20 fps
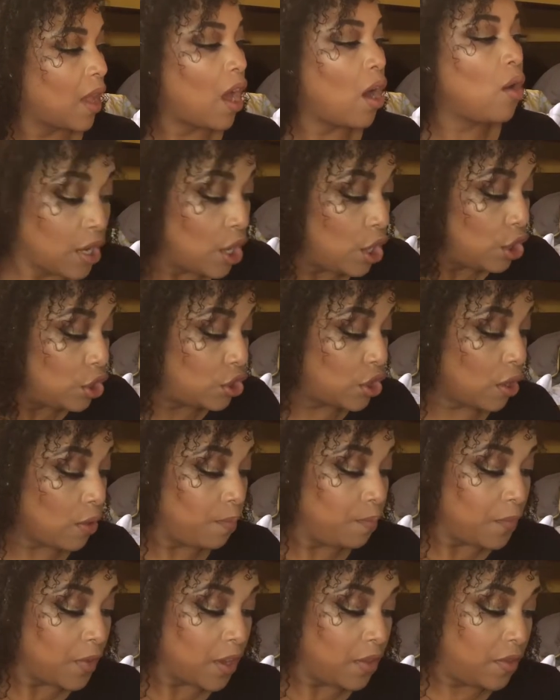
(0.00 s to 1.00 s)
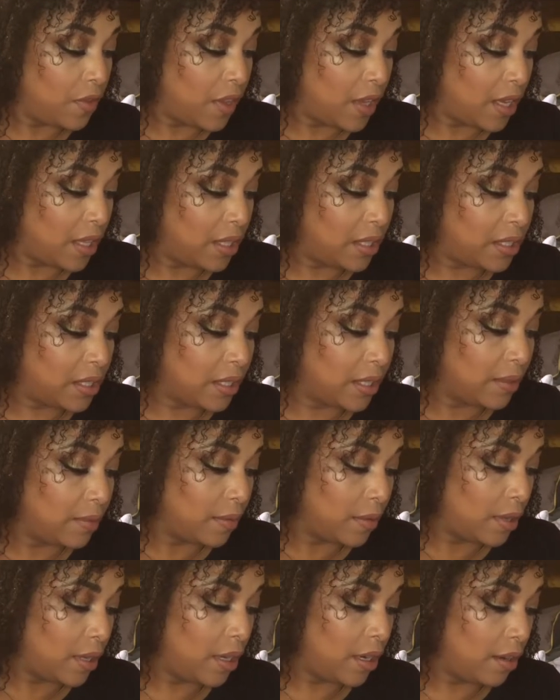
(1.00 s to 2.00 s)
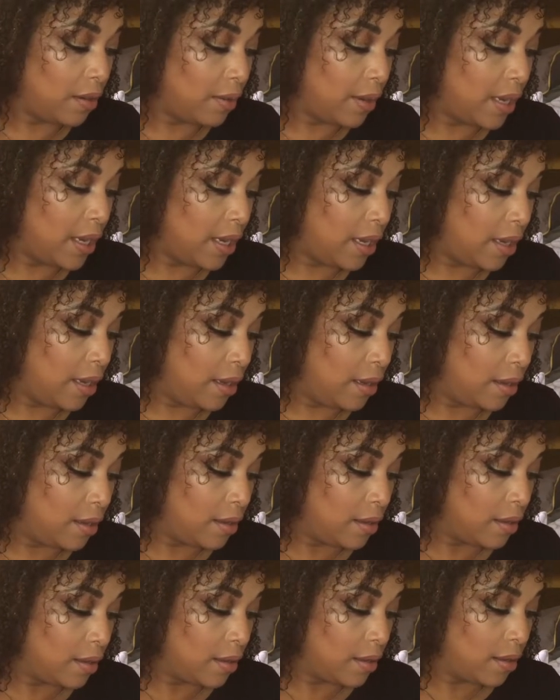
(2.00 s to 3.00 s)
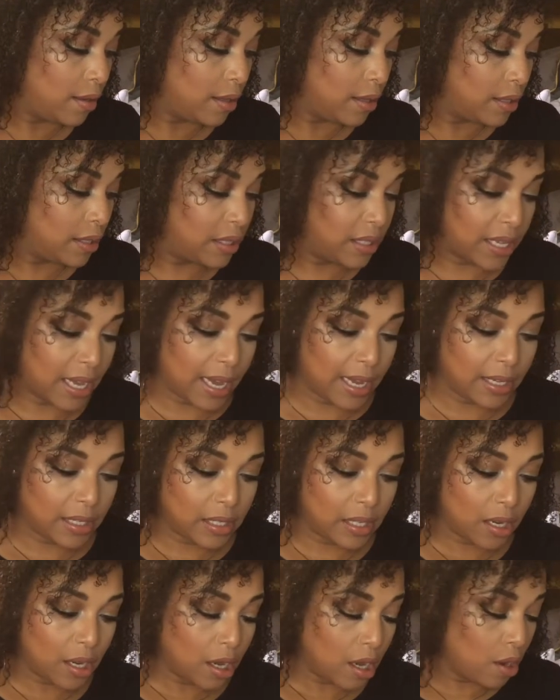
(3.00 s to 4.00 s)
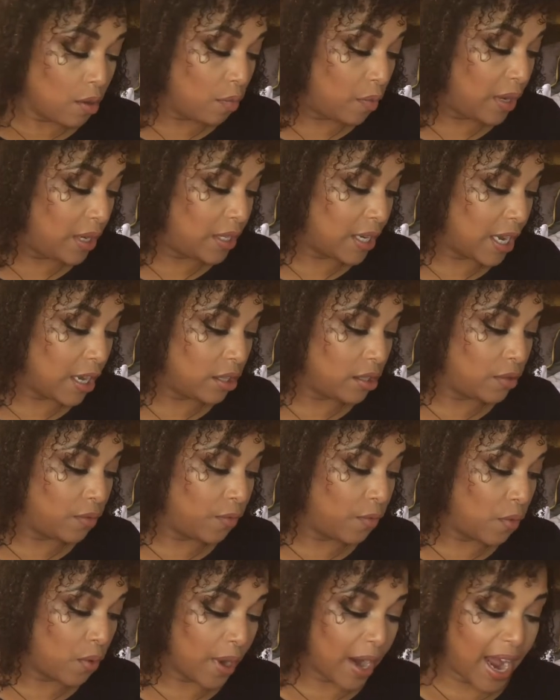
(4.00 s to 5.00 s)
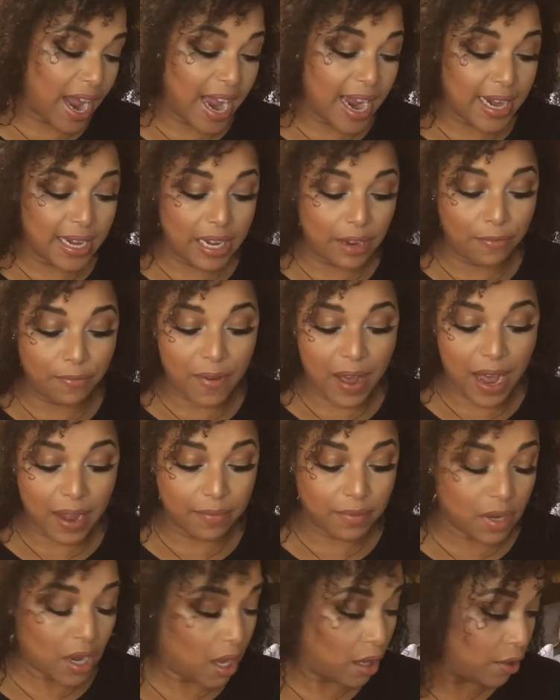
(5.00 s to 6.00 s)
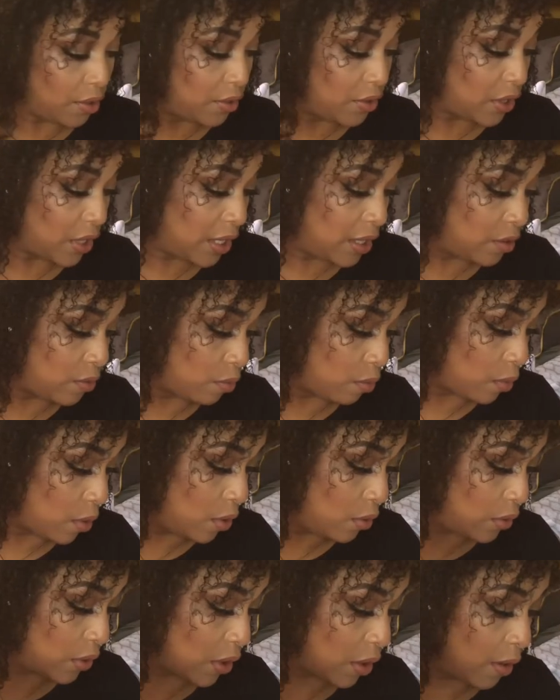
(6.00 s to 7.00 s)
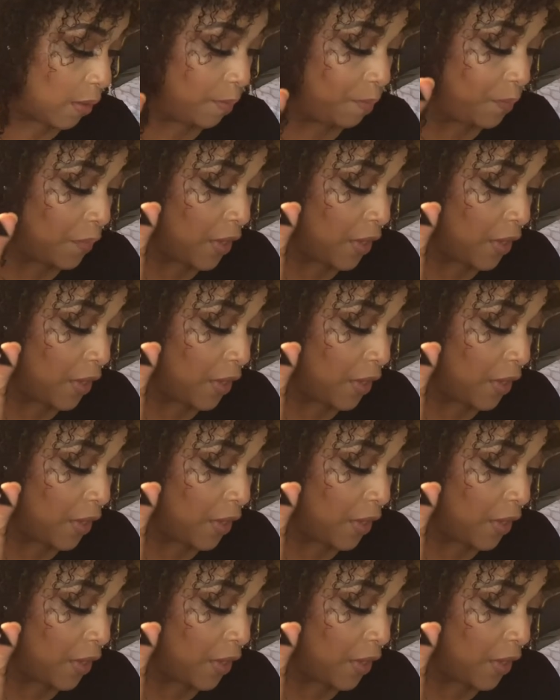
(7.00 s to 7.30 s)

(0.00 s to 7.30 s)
Oh, so this earring set retails for $85. It's rose gold.